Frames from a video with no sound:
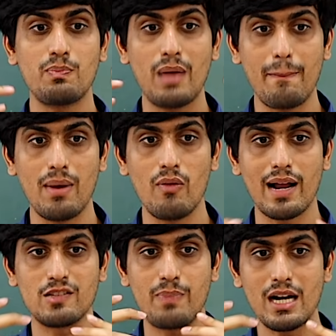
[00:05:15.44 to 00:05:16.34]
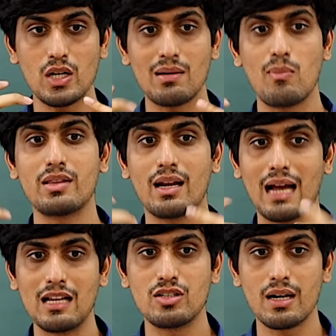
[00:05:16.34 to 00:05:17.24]
people, when I speak to them about their
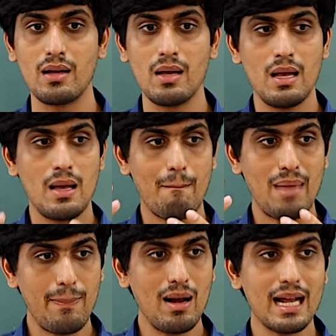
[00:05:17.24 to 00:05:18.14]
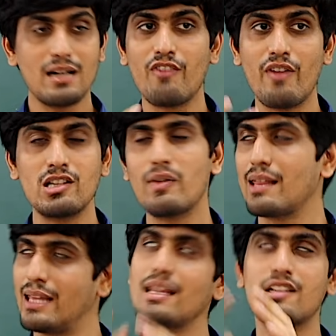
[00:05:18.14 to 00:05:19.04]
culture, people get defensive, and I
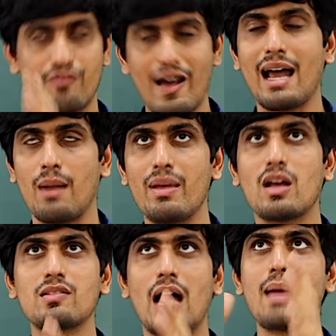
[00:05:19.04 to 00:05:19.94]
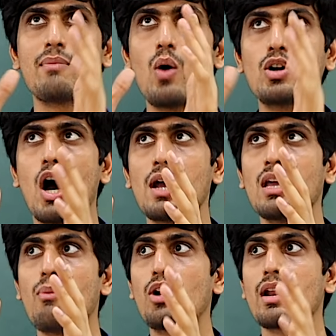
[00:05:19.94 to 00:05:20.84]
think that's fair, because I am now talking
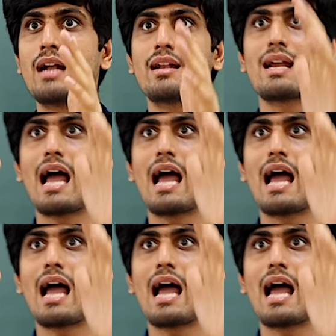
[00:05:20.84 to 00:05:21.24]
about your entire